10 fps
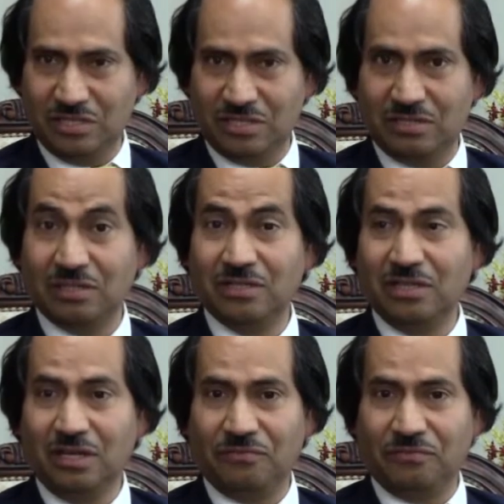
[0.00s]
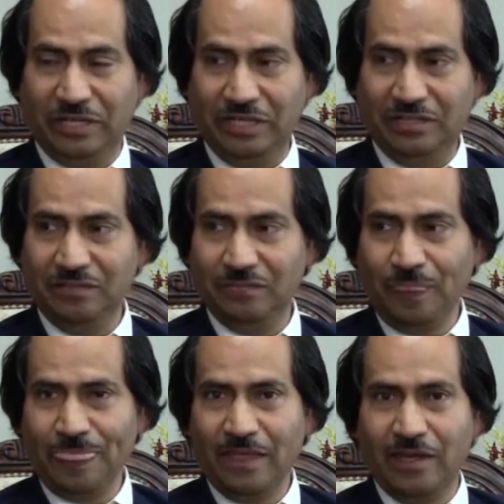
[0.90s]
a friend,
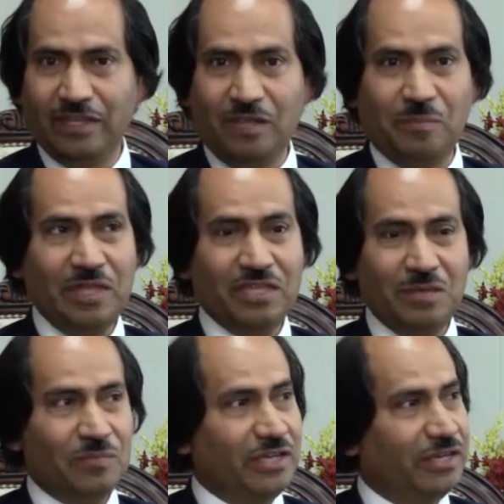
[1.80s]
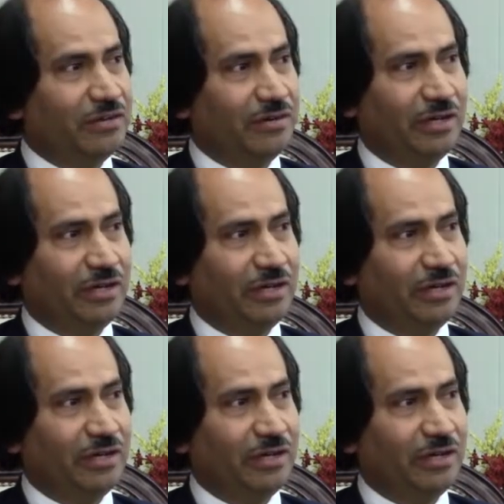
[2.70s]
and I met him there.